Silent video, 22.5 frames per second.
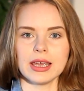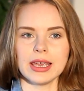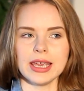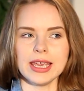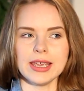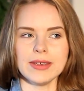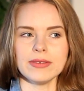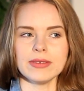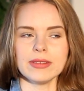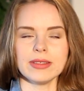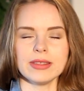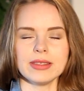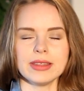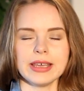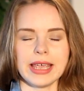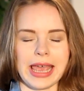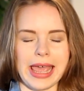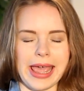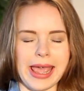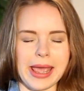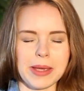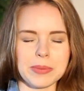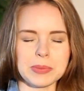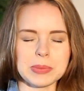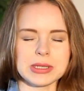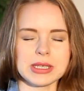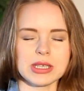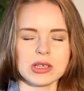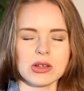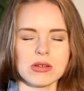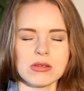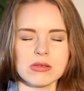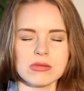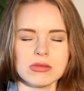even the
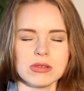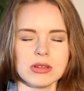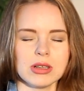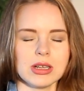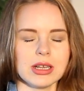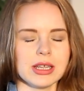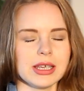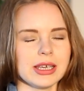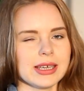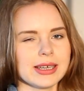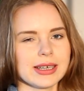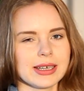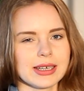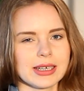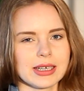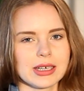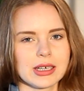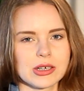absolutely